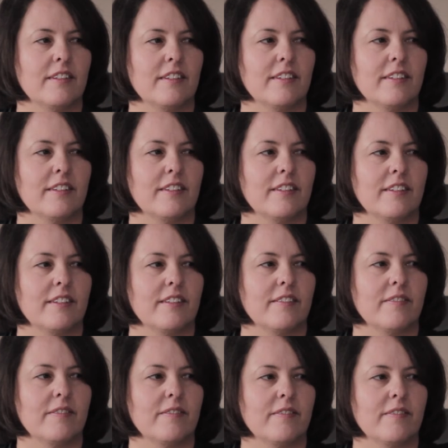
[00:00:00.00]

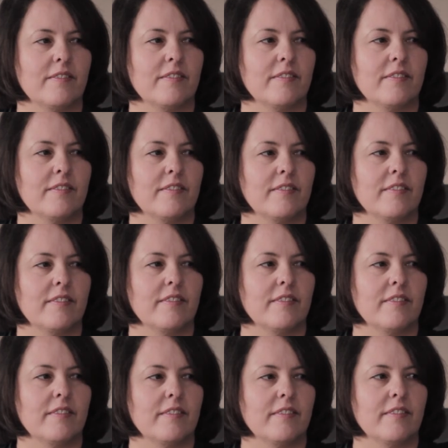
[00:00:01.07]

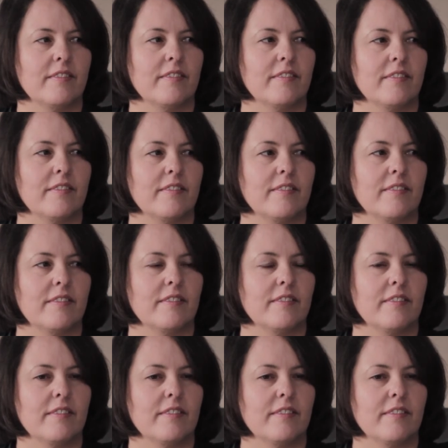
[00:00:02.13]
(silent)